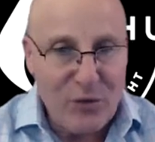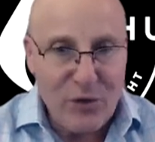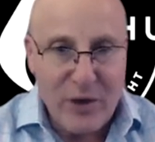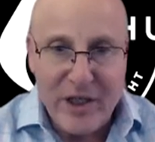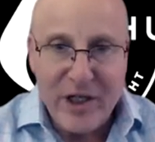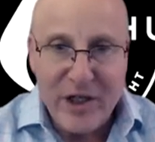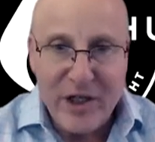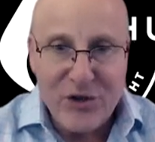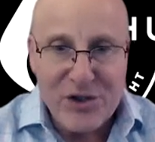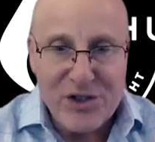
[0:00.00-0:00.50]

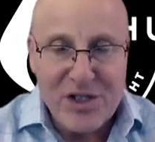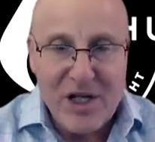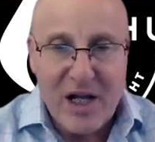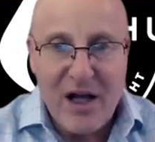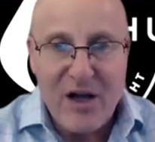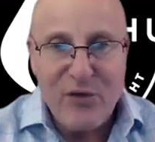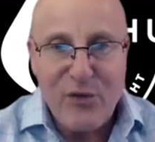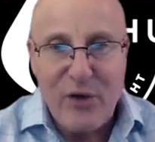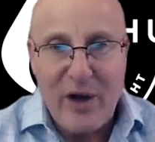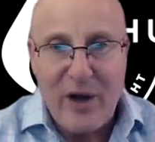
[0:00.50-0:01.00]
reading your
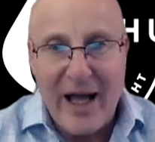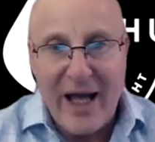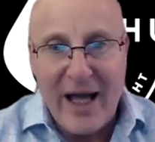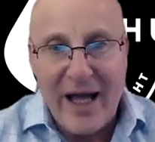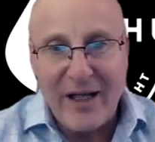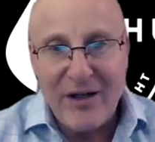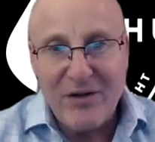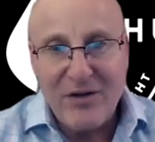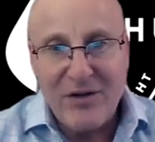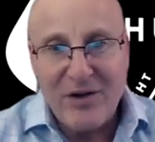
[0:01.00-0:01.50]
stuff,
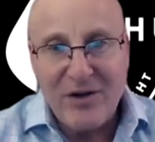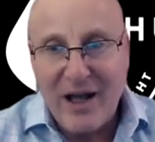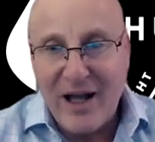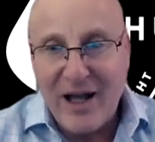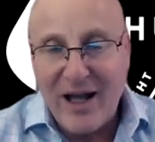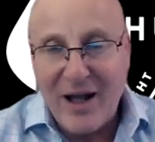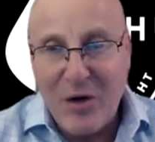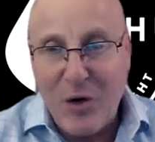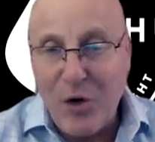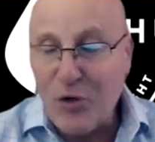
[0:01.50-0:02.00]
and
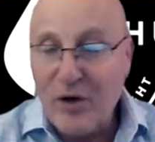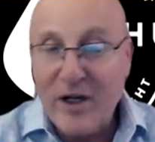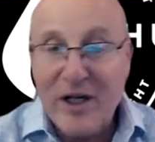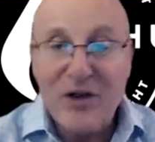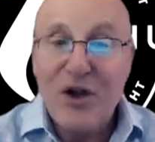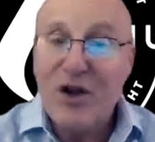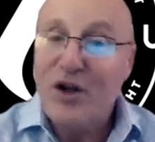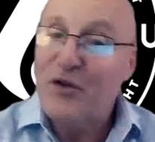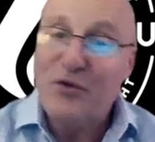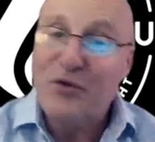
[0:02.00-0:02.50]
already
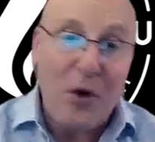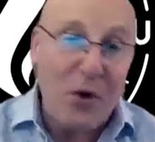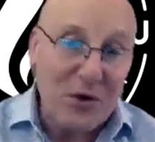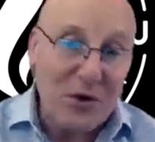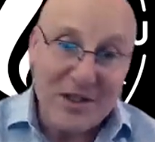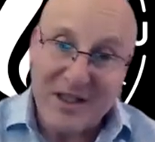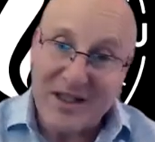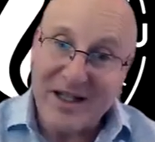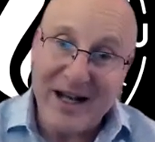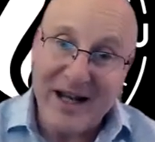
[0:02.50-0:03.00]
looking
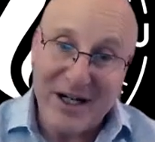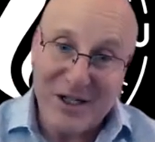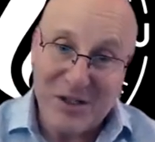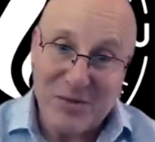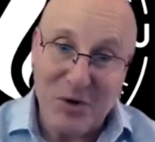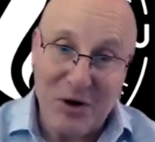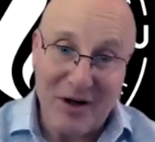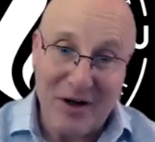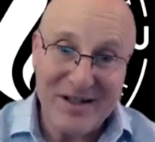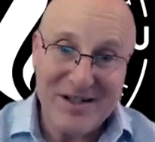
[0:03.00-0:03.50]
forward to the next
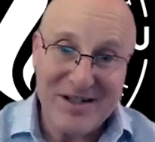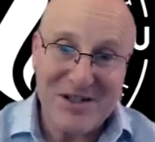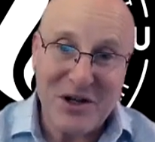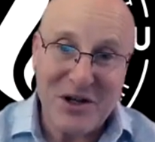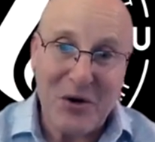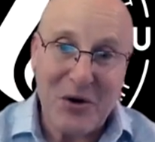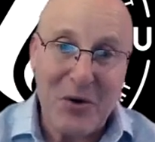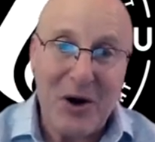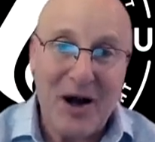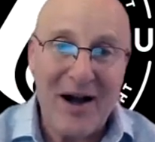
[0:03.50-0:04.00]
book.
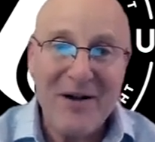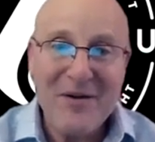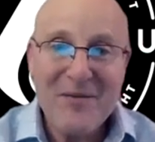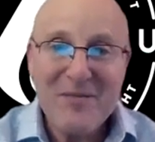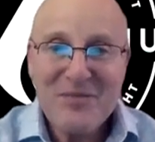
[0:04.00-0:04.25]
So